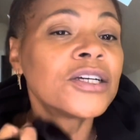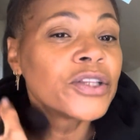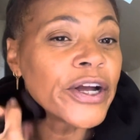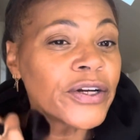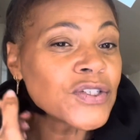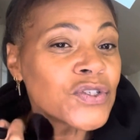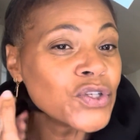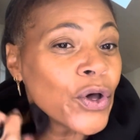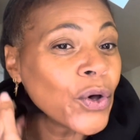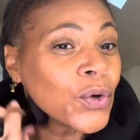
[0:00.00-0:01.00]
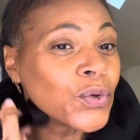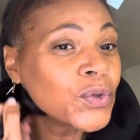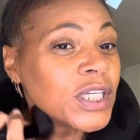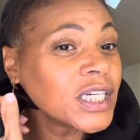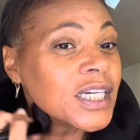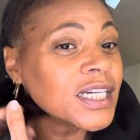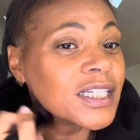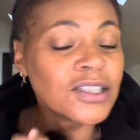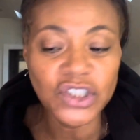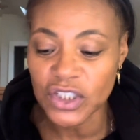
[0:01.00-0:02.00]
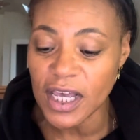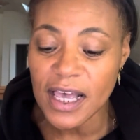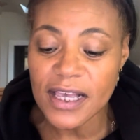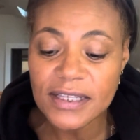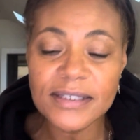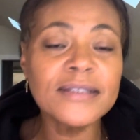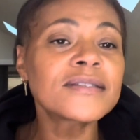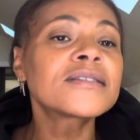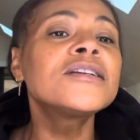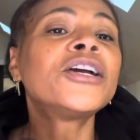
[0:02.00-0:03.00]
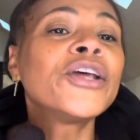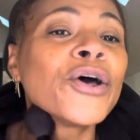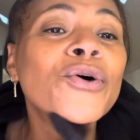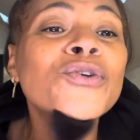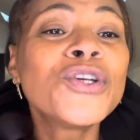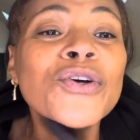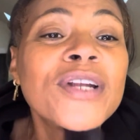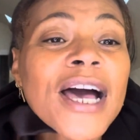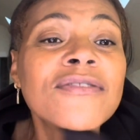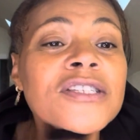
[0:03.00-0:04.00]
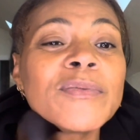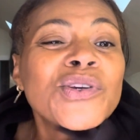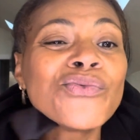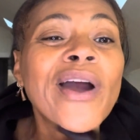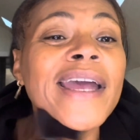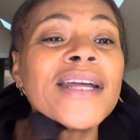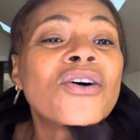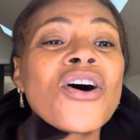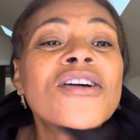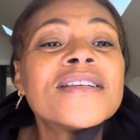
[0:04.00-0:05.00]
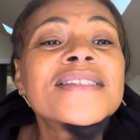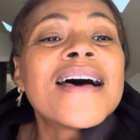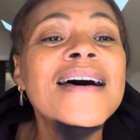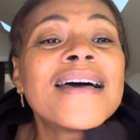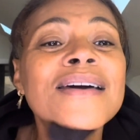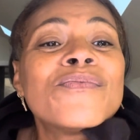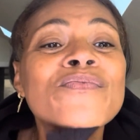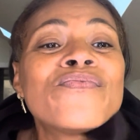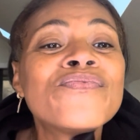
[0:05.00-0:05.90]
There is no need. Just, you don't have to be right all the time.